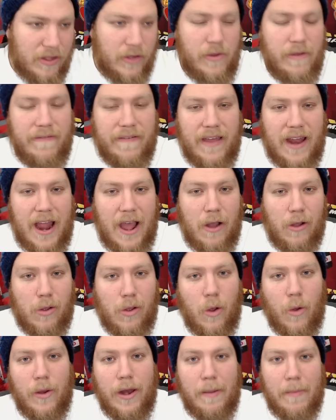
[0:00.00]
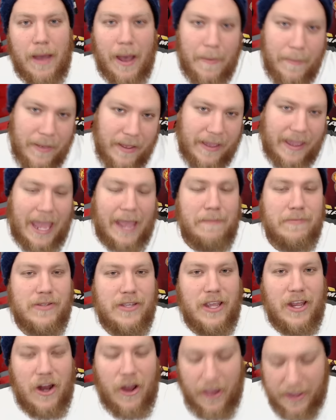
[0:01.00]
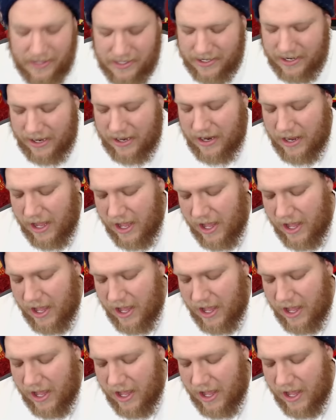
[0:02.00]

Louis Van Gaal called him up. He came to United.